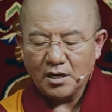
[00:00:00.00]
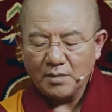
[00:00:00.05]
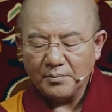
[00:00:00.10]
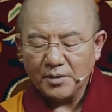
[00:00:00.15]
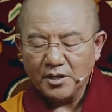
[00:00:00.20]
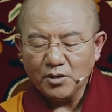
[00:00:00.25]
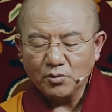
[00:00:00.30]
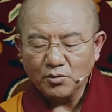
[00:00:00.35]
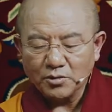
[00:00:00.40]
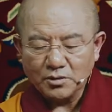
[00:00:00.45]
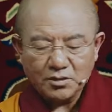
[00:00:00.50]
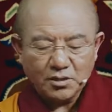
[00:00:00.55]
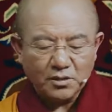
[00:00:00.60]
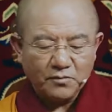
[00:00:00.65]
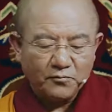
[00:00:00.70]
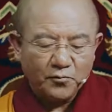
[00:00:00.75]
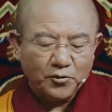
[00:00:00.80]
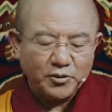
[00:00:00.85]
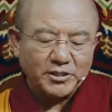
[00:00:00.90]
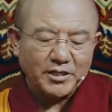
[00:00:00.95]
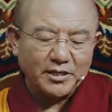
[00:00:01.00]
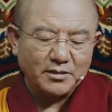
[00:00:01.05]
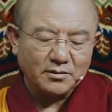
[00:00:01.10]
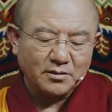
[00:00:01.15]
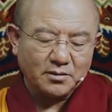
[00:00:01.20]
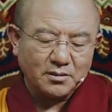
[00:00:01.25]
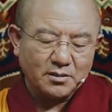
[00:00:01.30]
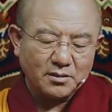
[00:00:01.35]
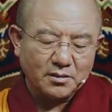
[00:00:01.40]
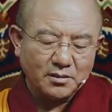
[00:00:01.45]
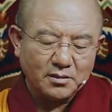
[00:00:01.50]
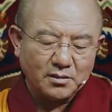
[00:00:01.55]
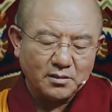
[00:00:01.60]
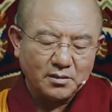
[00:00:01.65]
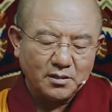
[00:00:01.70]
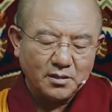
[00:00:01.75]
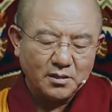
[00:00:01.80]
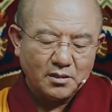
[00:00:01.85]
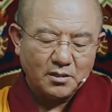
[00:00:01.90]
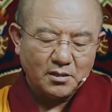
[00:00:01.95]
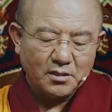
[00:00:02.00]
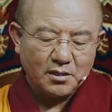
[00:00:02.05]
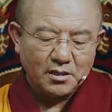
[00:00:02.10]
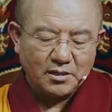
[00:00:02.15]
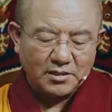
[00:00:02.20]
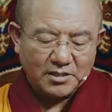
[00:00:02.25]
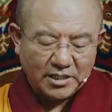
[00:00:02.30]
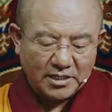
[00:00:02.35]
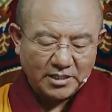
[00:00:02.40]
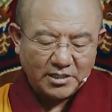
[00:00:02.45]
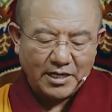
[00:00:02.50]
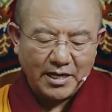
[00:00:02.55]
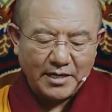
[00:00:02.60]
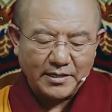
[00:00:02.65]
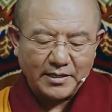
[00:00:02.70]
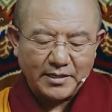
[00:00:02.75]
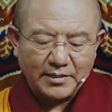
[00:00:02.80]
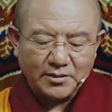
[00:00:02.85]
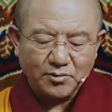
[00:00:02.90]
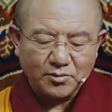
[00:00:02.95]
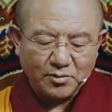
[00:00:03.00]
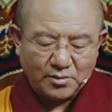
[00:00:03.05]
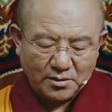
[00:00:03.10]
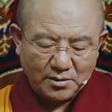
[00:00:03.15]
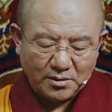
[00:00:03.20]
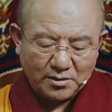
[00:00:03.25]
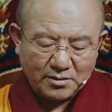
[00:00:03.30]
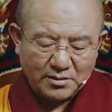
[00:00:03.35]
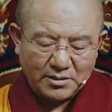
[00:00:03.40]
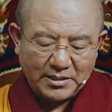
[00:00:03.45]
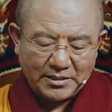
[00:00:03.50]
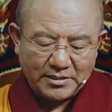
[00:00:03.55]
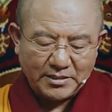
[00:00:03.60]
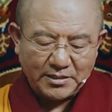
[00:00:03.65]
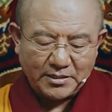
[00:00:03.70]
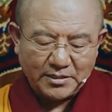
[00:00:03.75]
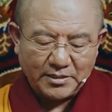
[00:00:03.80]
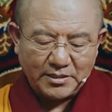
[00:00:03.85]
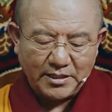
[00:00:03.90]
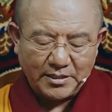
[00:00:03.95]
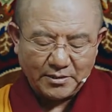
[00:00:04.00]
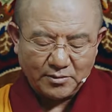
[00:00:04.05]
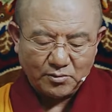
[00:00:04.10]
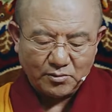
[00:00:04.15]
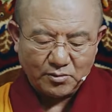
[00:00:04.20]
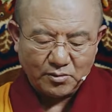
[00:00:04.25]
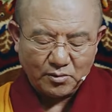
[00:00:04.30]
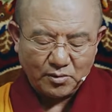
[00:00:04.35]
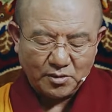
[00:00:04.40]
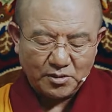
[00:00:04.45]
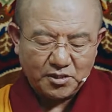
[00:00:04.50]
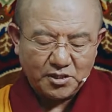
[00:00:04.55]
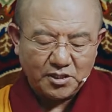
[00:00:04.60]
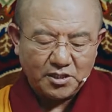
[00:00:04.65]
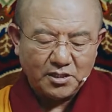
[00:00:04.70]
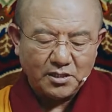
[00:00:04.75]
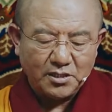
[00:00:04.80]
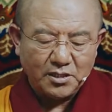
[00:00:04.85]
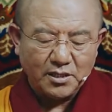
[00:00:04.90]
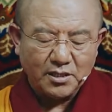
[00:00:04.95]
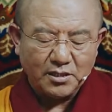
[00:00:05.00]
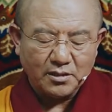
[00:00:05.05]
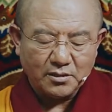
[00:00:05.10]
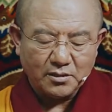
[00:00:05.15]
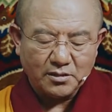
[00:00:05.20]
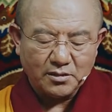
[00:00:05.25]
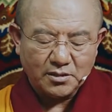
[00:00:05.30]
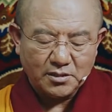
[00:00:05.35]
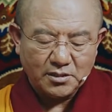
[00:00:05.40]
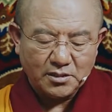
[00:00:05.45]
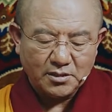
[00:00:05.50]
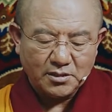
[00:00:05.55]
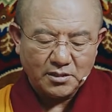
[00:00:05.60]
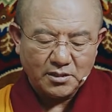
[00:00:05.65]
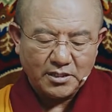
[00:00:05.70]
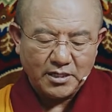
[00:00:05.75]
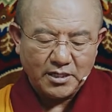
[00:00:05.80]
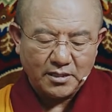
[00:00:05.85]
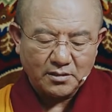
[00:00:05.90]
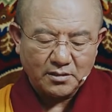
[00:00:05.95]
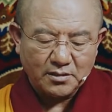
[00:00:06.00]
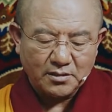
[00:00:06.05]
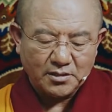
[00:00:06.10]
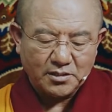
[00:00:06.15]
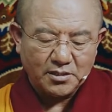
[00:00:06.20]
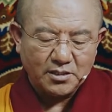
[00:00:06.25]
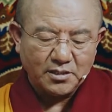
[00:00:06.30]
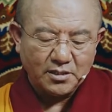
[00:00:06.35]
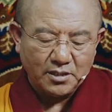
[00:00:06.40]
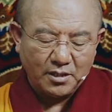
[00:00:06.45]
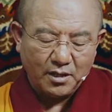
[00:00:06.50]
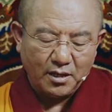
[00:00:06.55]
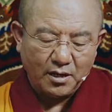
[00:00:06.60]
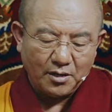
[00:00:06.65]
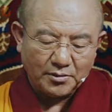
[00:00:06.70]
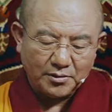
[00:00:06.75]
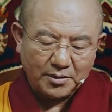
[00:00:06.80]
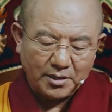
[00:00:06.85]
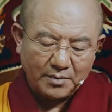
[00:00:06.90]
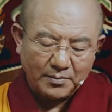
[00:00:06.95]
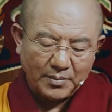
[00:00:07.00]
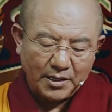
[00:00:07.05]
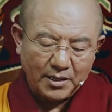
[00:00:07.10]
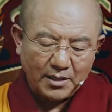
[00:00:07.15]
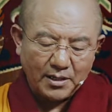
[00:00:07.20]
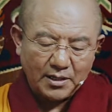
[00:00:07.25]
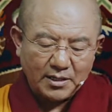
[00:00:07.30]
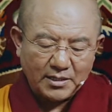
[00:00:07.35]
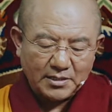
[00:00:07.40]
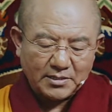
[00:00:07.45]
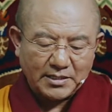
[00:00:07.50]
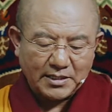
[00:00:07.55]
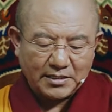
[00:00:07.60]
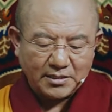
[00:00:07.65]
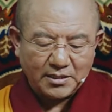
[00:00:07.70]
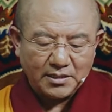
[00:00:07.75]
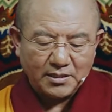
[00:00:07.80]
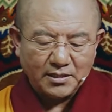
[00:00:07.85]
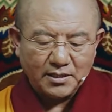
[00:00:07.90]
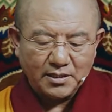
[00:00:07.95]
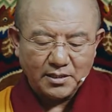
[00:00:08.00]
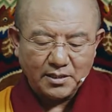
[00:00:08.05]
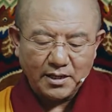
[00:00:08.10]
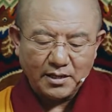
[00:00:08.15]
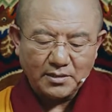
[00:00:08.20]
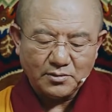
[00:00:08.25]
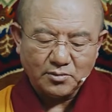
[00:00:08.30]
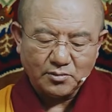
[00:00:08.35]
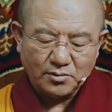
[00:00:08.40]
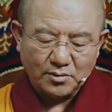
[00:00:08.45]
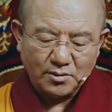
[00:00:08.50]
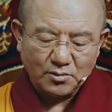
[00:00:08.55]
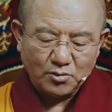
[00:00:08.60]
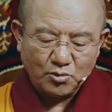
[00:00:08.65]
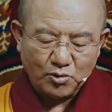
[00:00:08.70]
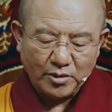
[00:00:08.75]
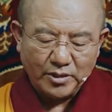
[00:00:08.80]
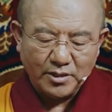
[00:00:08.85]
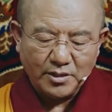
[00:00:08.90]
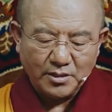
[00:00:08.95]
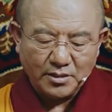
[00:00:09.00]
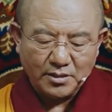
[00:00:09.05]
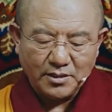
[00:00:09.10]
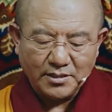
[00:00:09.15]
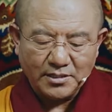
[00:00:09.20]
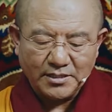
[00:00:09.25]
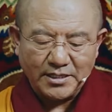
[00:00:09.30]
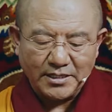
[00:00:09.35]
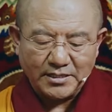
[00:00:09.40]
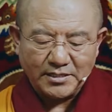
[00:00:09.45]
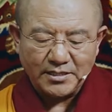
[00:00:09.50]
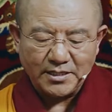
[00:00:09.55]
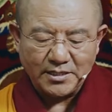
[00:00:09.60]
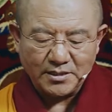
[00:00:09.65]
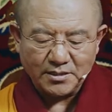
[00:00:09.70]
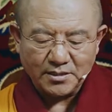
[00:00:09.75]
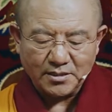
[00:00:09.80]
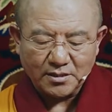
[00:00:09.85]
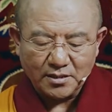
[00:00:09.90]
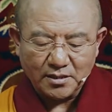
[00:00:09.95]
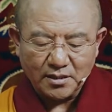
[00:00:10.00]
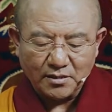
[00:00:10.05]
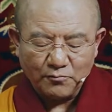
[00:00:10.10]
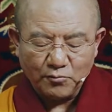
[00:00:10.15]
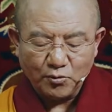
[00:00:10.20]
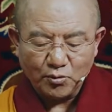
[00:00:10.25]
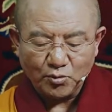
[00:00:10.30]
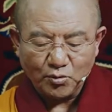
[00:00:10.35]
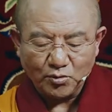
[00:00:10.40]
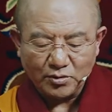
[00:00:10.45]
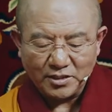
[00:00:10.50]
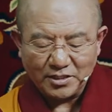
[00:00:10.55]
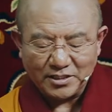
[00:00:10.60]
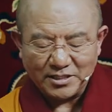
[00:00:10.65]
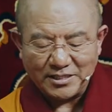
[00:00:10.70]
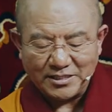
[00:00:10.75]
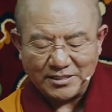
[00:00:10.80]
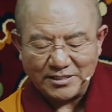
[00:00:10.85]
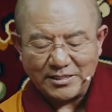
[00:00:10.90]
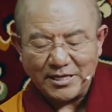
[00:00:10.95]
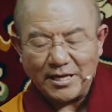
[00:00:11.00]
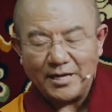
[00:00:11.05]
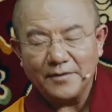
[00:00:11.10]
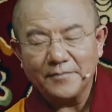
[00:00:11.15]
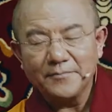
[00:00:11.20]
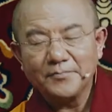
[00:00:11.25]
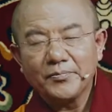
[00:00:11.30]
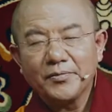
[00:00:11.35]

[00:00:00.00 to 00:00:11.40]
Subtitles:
even when you are not using a support as the focus, the Buddha's form can still arise as a mental object on which you rest your mind.